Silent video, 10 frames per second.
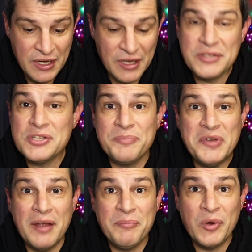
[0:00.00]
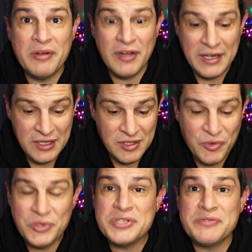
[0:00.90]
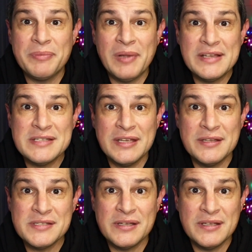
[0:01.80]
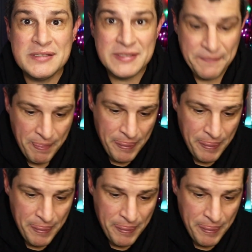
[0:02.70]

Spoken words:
I can chop down more if I need them or just replace the inserts.